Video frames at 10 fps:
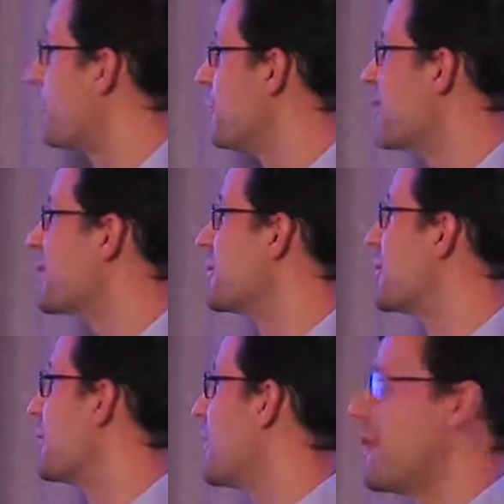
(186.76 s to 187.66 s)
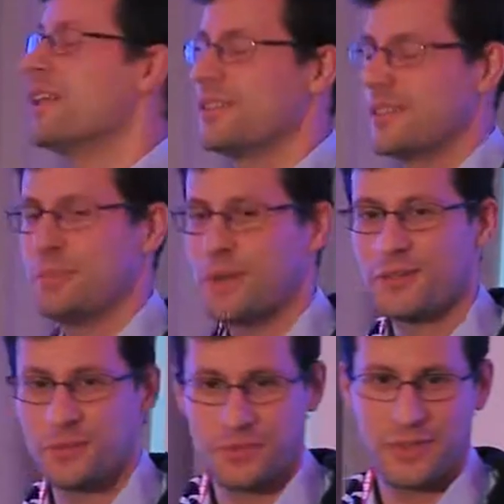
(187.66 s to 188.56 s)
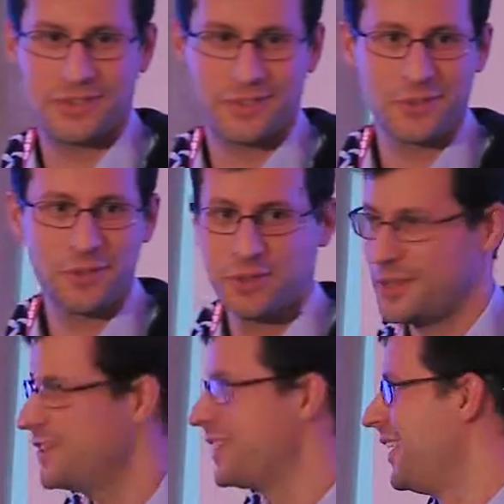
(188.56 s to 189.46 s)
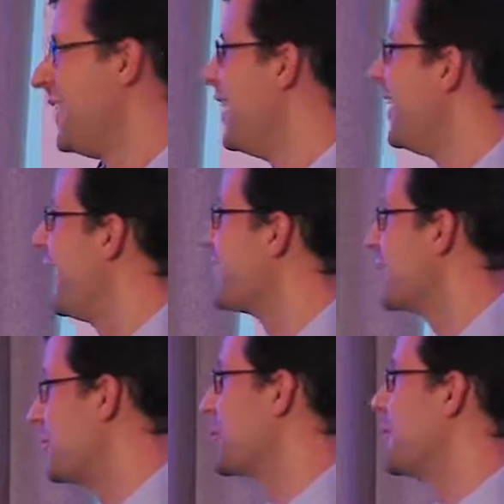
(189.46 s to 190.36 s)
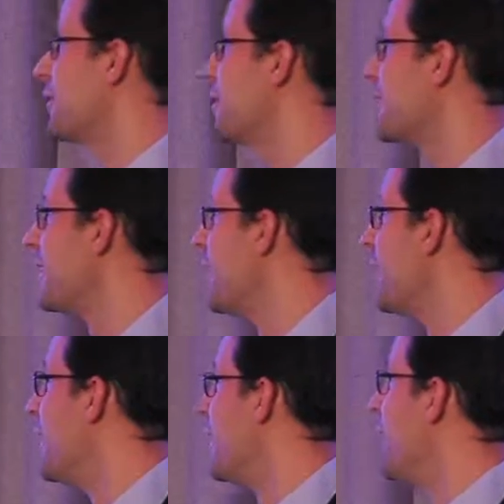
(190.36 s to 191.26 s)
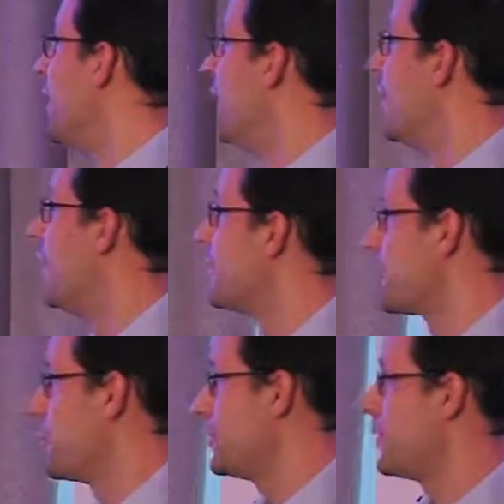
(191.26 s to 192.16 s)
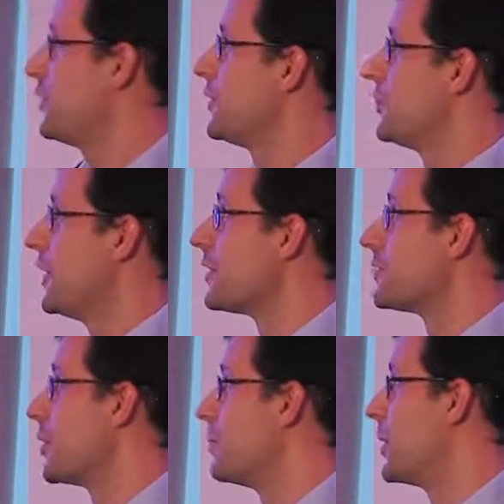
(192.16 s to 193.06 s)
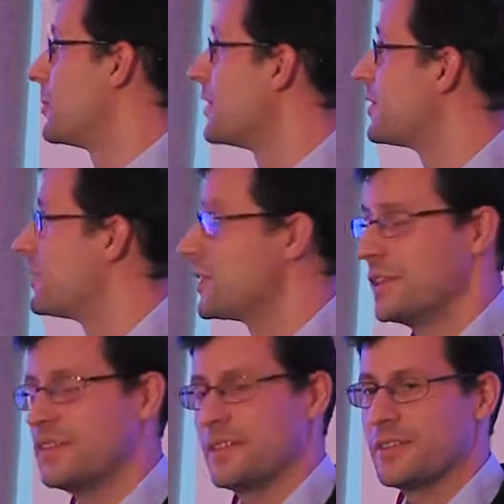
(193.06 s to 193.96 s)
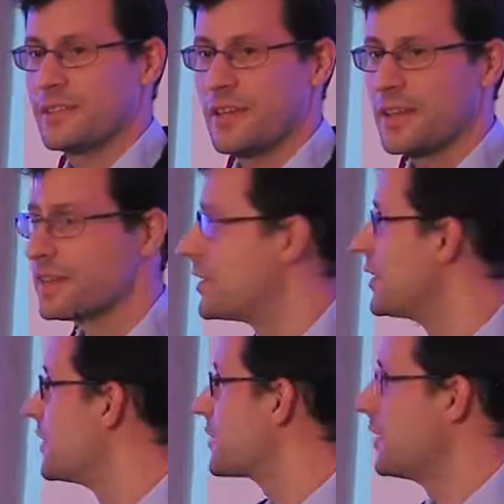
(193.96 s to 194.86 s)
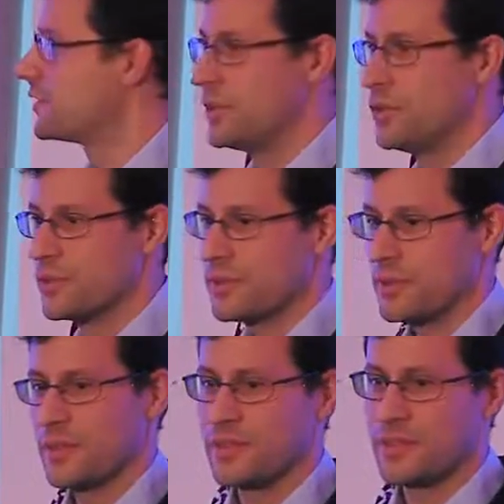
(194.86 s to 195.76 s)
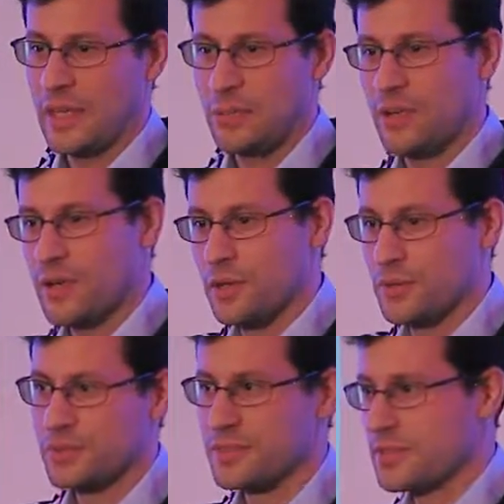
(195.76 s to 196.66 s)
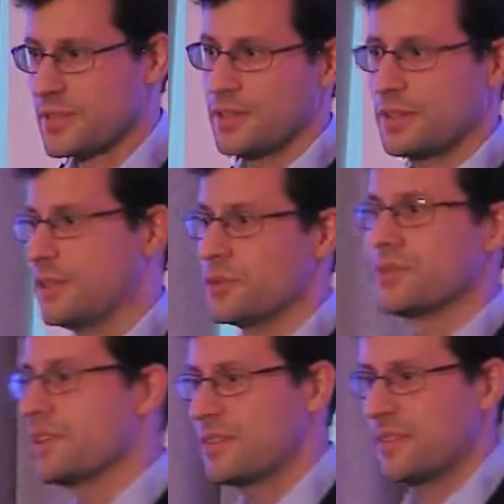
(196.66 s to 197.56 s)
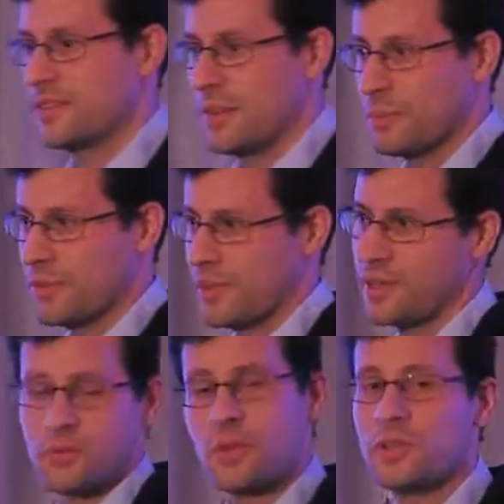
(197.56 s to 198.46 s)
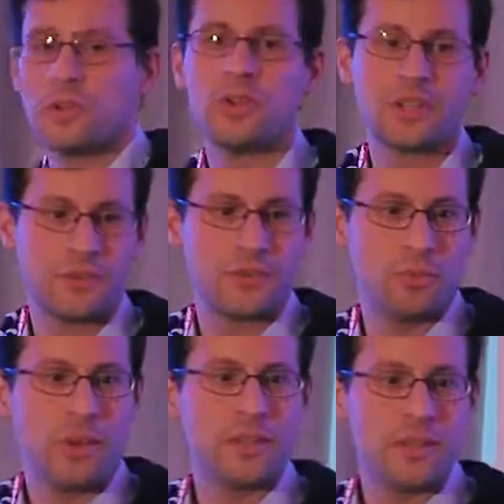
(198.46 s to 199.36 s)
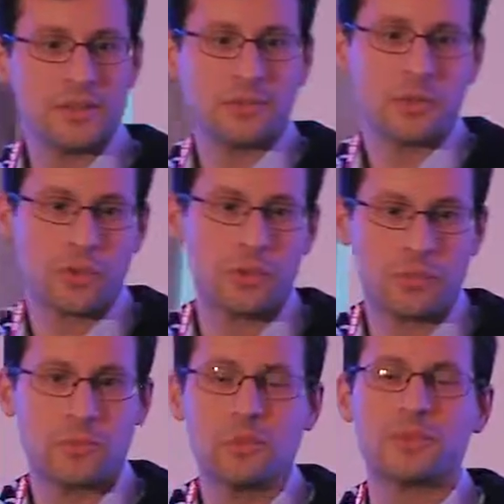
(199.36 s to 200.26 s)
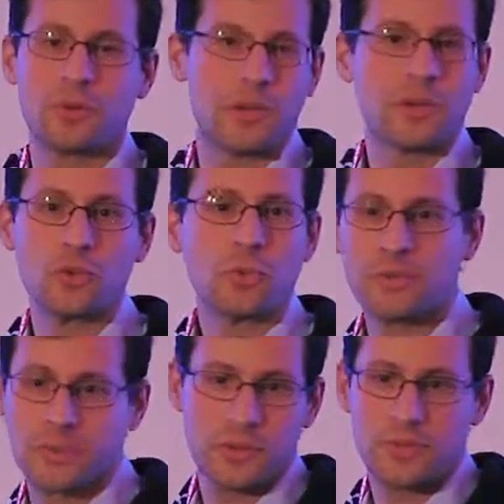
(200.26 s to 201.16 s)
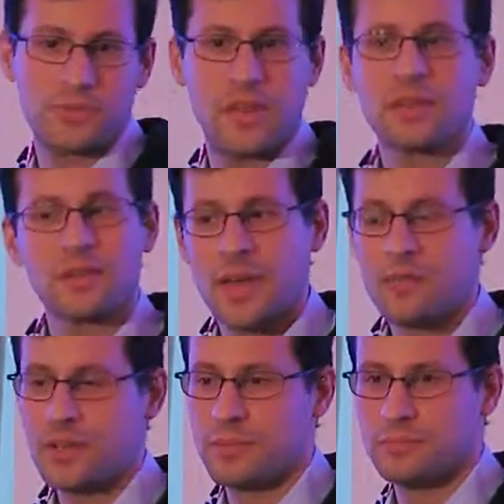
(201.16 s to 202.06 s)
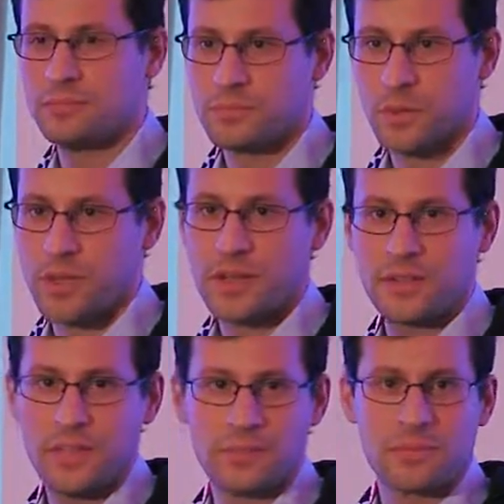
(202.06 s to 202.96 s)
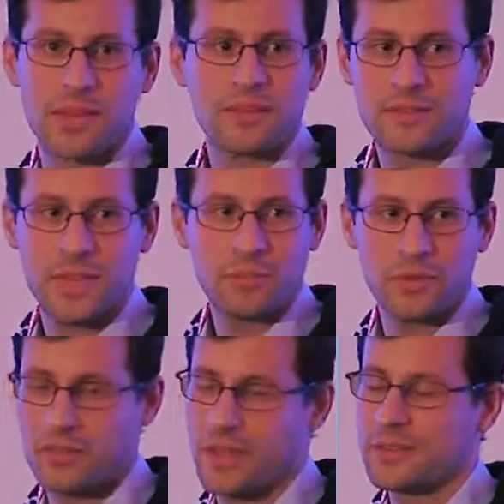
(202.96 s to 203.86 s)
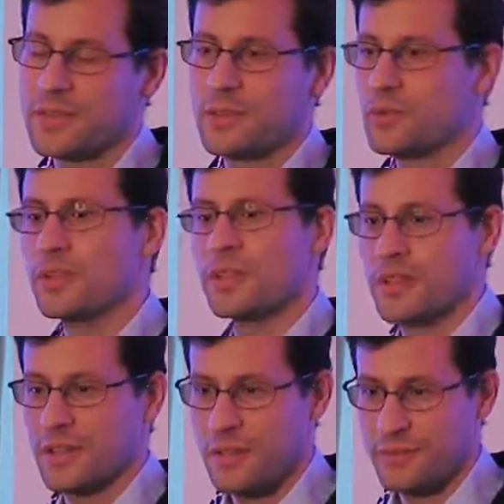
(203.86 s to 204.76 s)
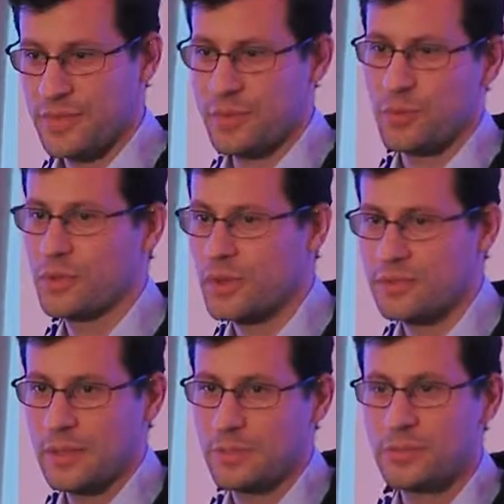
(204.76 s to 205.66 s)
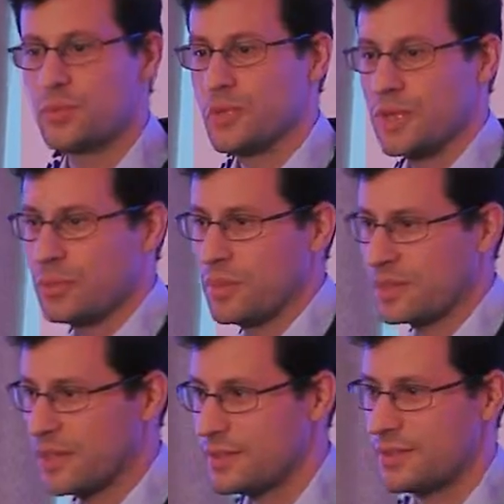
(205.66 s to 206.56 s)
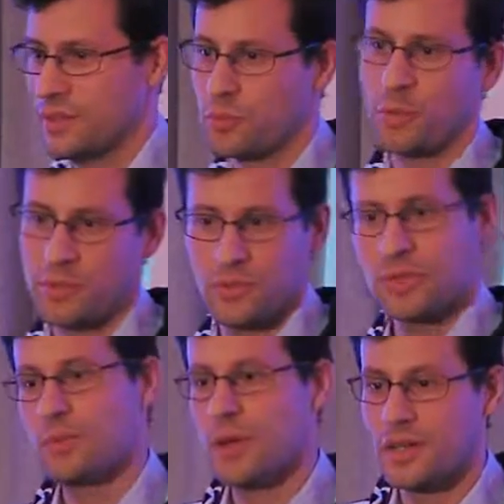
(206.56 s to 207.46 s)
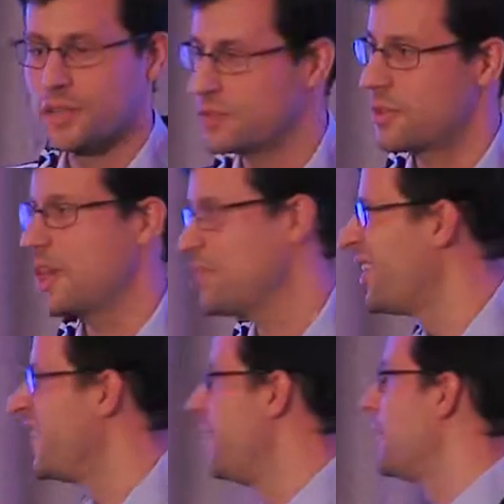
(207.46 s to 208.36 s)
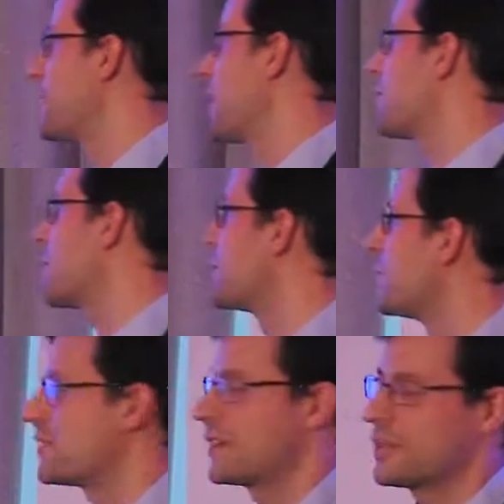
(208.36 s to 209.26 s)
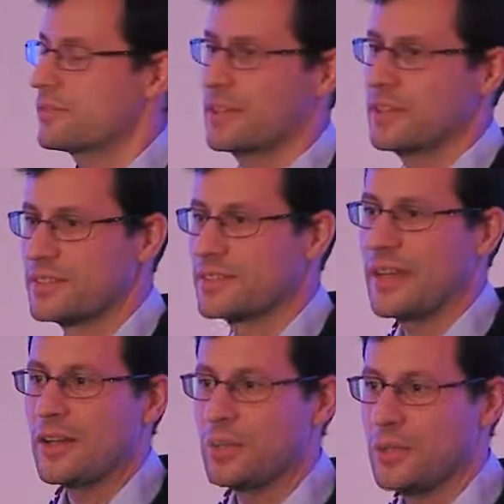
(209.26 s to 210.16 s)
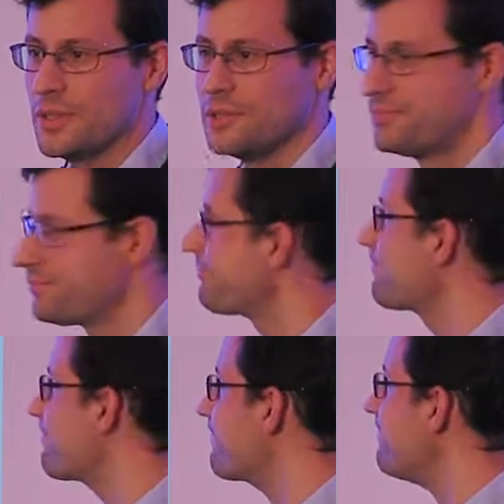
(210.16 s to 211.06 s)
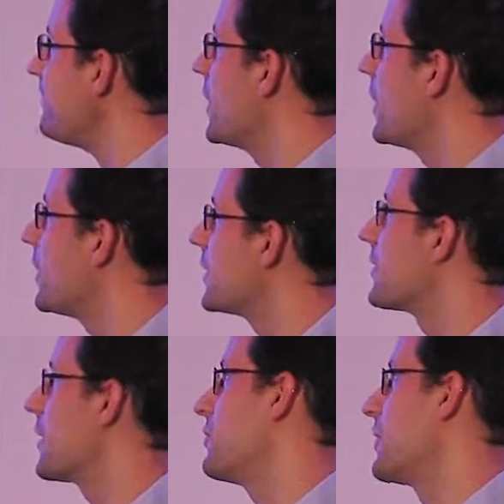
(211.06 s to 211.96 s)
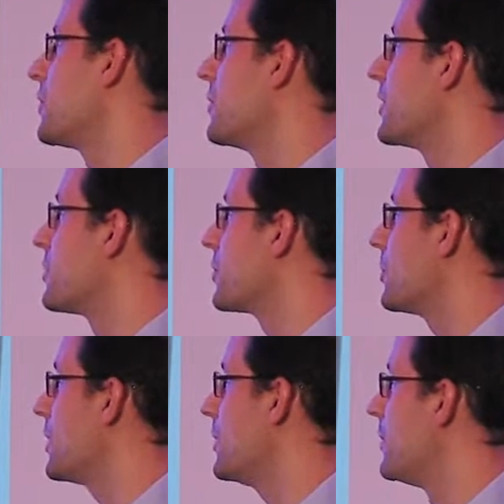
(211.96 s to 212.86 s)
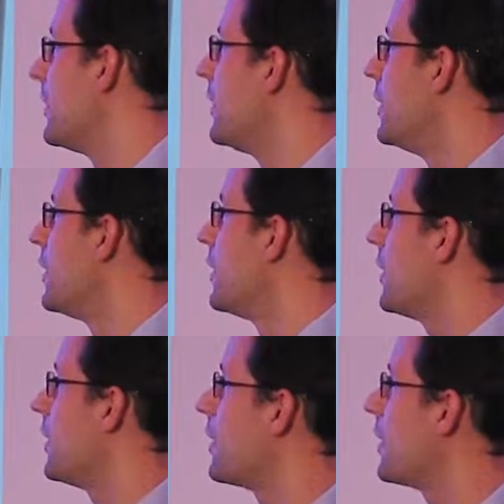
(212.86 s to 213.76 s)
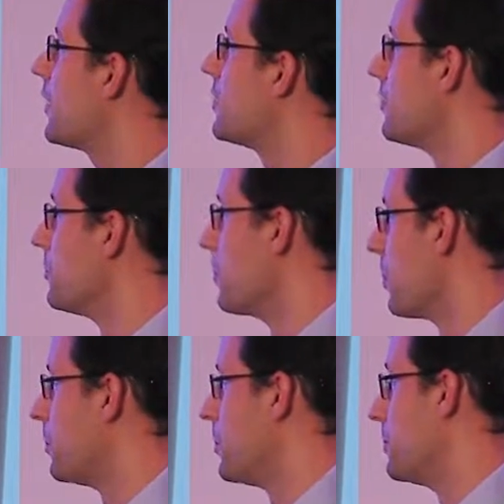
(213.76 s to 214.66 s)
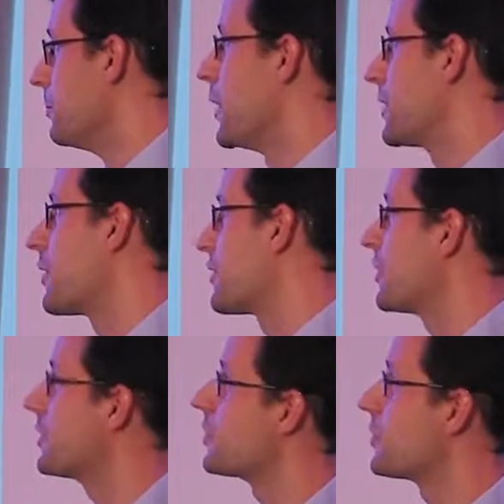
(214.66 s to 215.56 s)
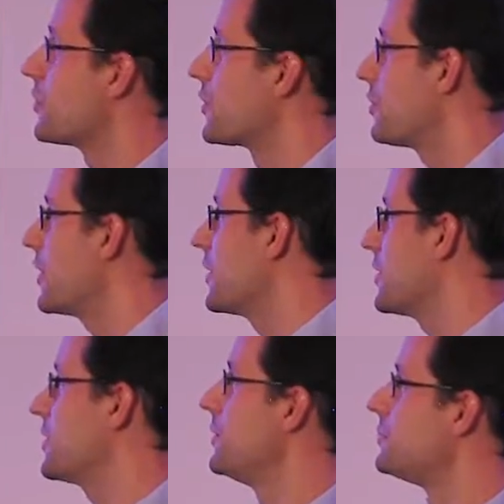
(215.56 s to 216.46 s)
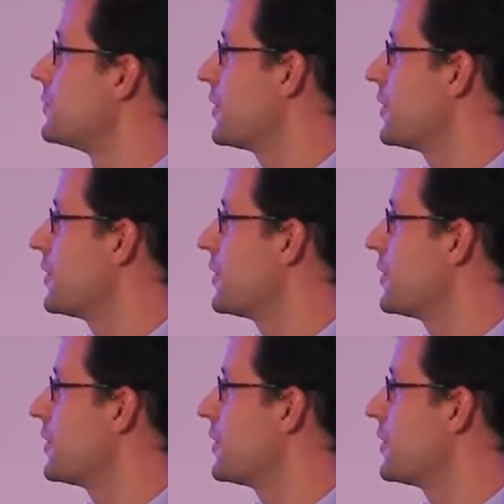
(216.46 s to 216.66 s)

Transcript: What could go wrong? Well, a bunch of things can go wrong, and they do go wrong. So first of all, the biggest problem with this is that in this continuous scheme where you use this continuous, let's say 10%, you can only do so many groups. So if like every product team gets 10%, then you only can have 10 product teams doing A/B tests, and probably only one each time. So that's obviously not very scalable. That's, I think, the biggest problem. But there's of course many other.